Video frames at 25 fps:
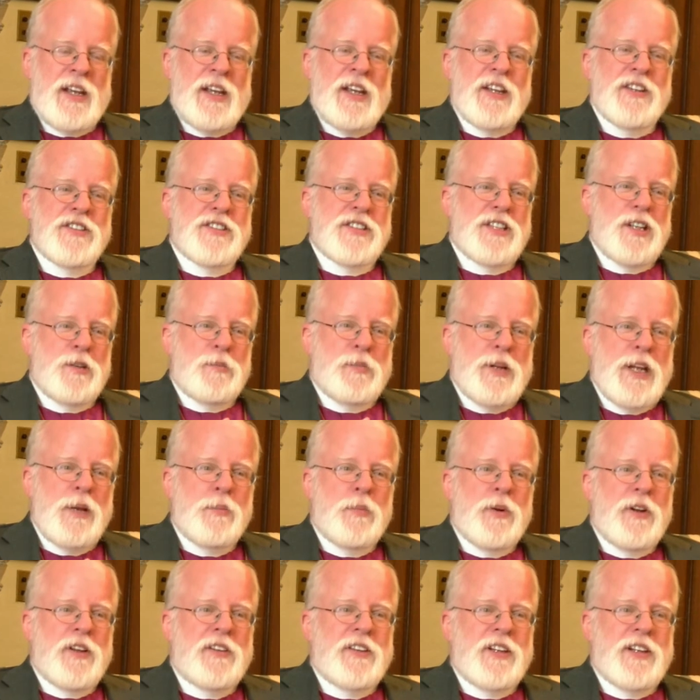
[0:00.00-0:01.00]
is that
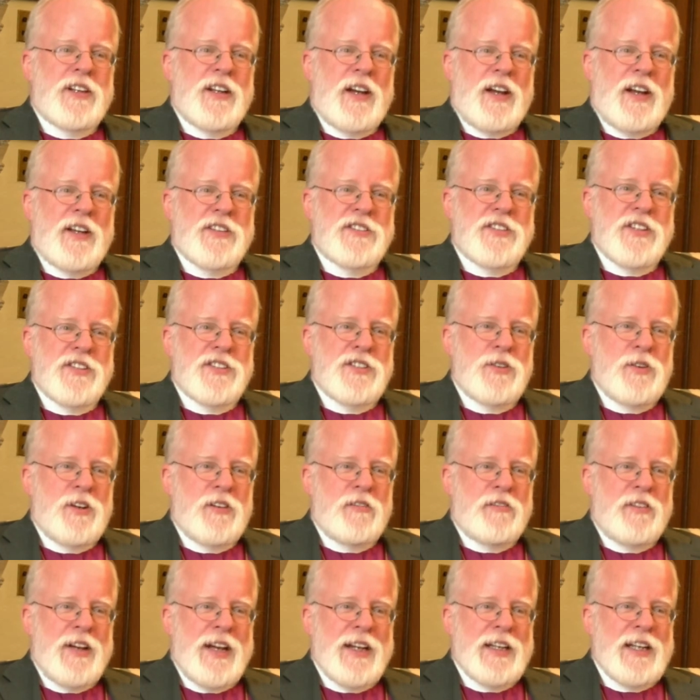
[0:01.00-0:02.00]
people in the diocese who
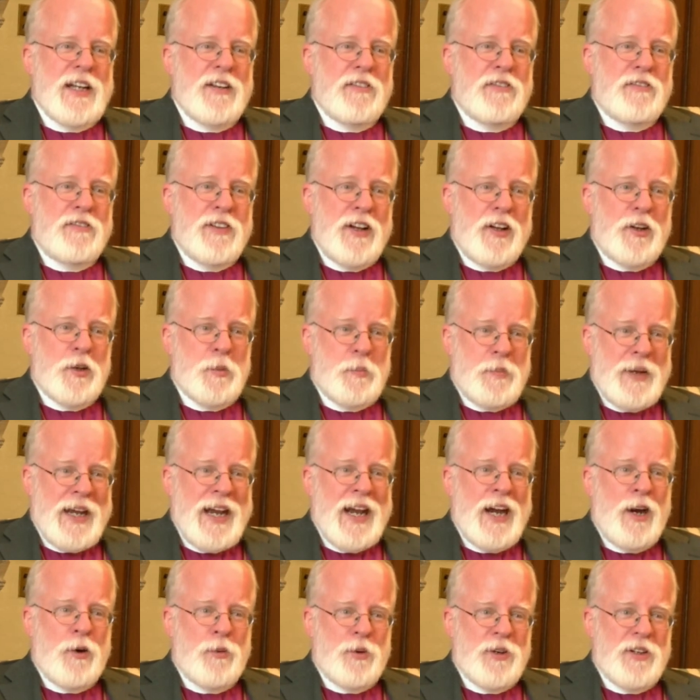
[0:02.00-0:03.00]
in fact have felt
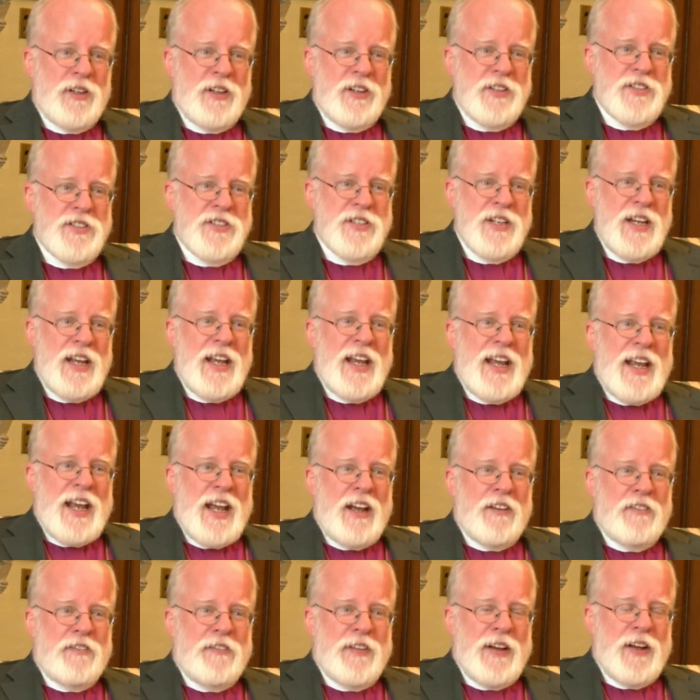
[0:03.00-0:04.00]
powerless
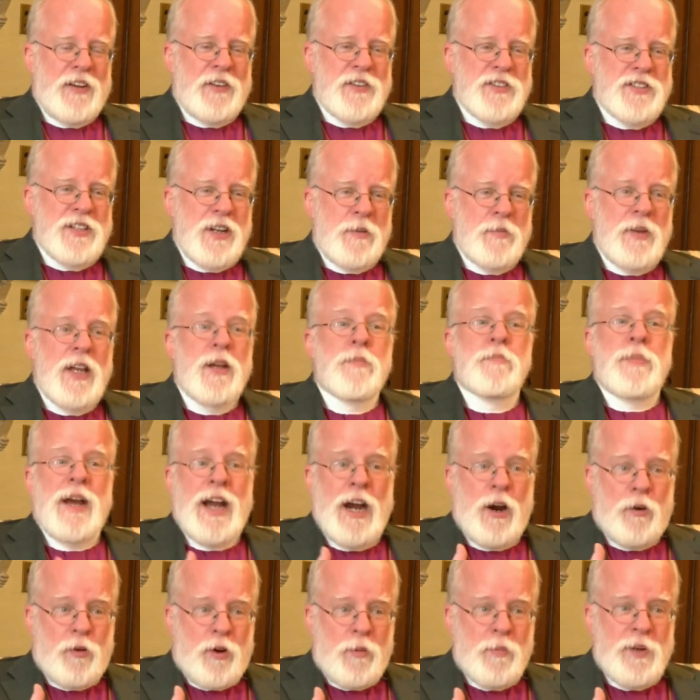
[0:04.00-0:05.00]
have found some
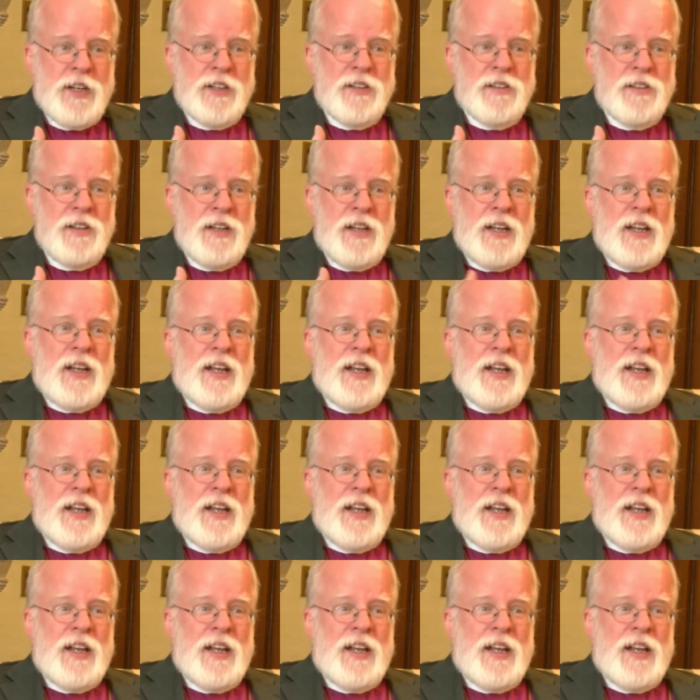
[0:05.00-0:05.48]
empowerment